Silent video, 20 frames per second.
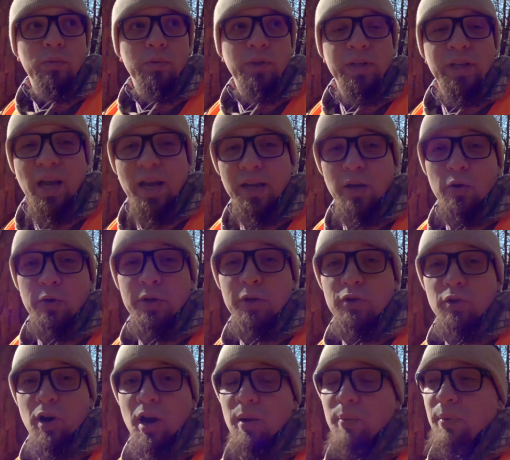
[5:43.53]
The coyote
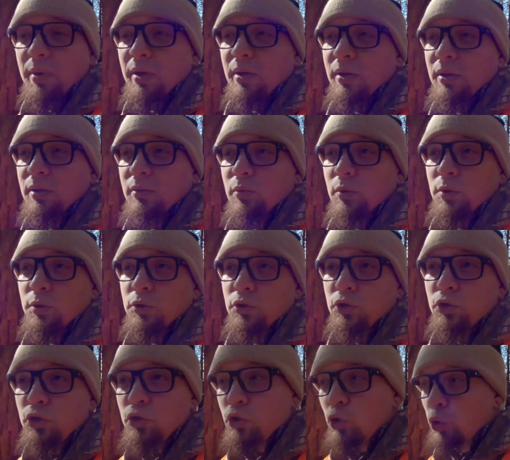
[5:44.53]
trapping was
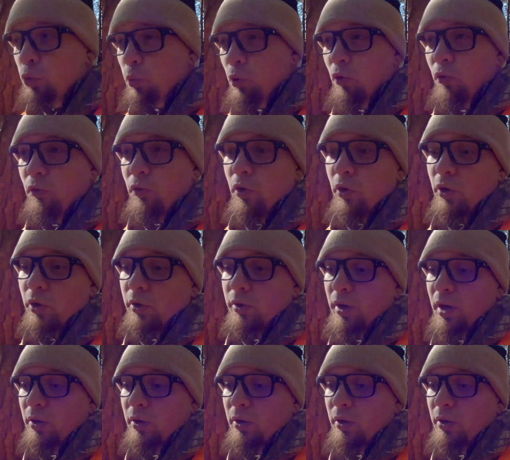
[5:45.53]
super fun.